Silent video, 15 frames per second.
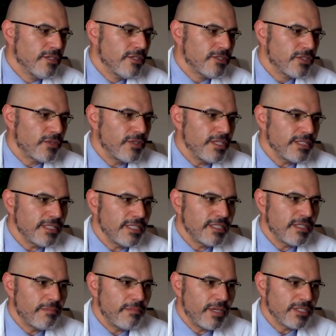So this
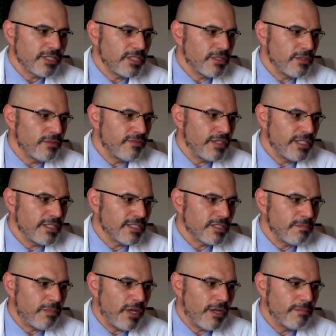is the
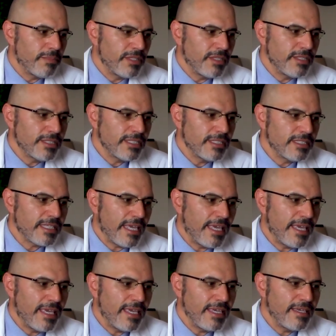musculovenous pump, and this is
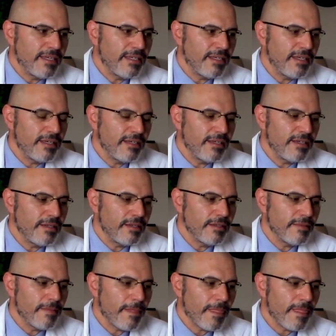a
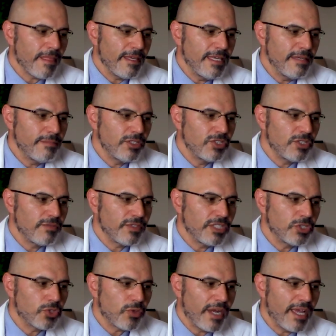image of
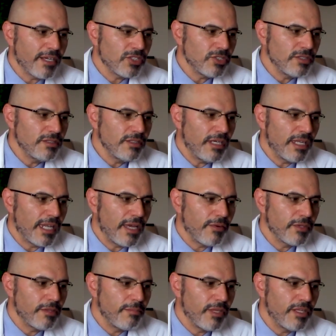contraction,
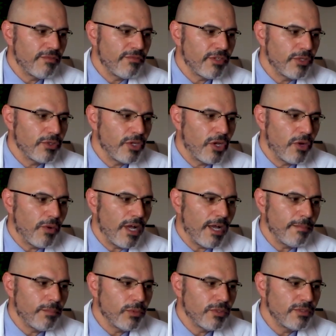allowing the blood flow to go
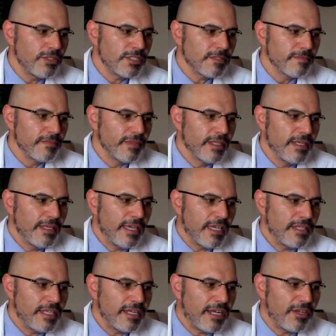upwards,
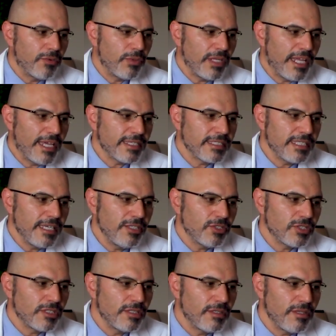and then on
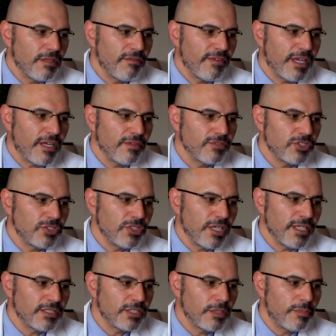relaxation, the valves
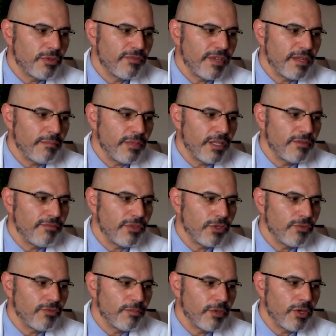shut to prevent blood
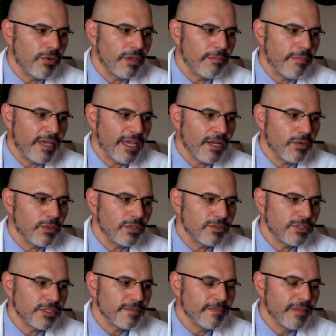flow from going
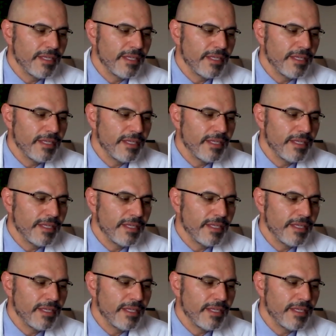backwards.